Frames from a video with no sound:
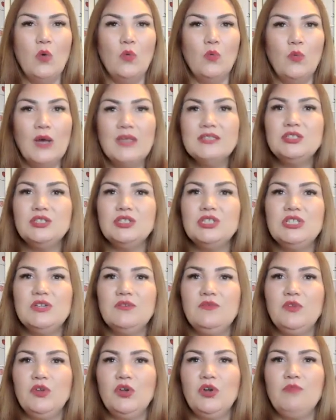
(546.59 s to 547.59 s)
Once you
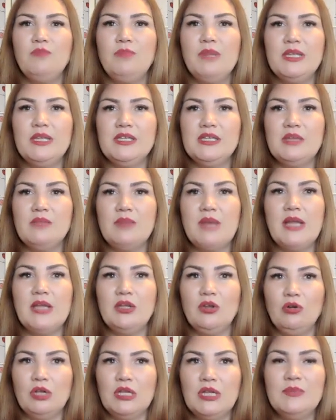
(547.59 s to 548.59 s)
shift your opinion about
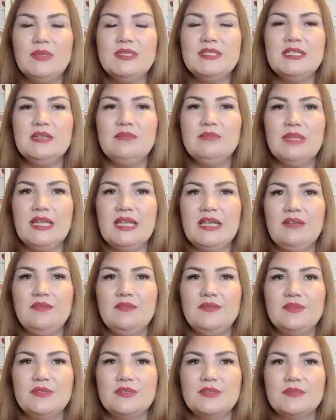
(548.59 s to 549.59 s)
your limiting
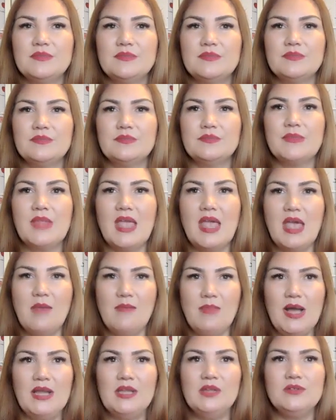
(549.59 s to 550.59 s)
beliefs,
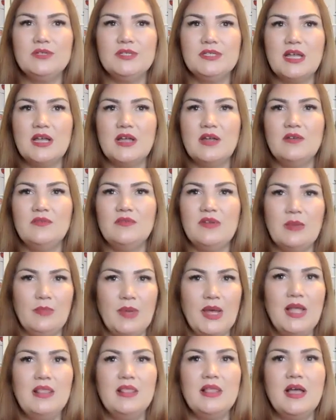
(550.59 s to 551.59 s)
about yourself,
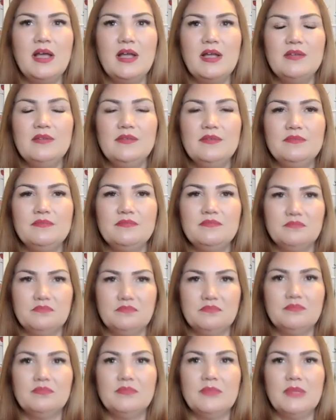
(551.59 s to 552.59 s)
about life,
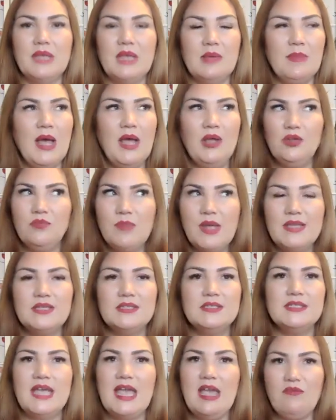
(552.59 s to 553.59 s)
about
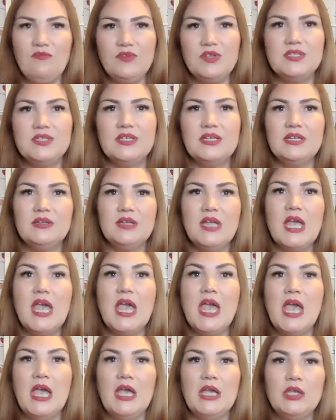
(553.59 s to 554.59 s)
humanity, everything,
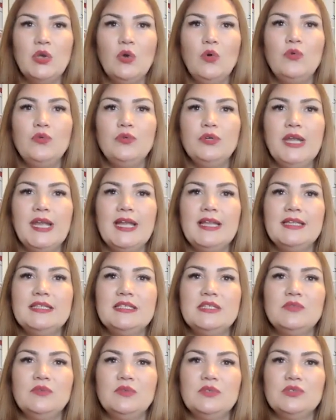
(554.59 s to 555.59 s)
your
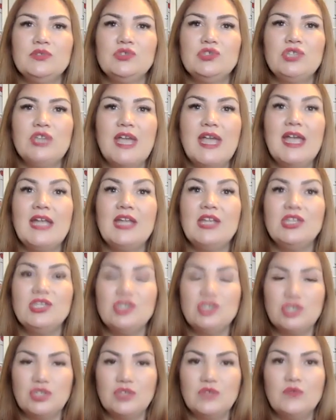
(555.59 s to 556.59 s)
reality will
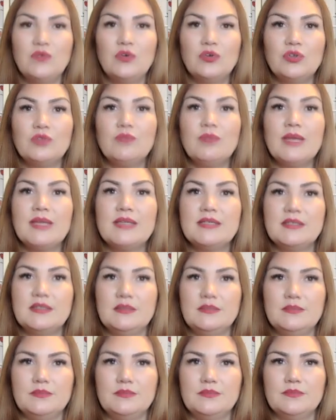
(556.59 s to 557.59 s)
change for the
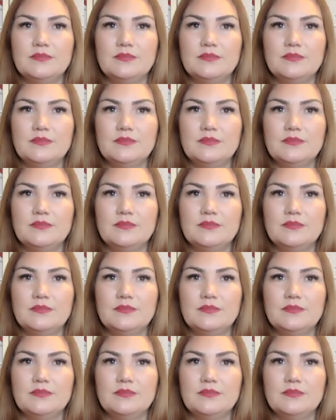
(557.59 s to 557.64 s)
better.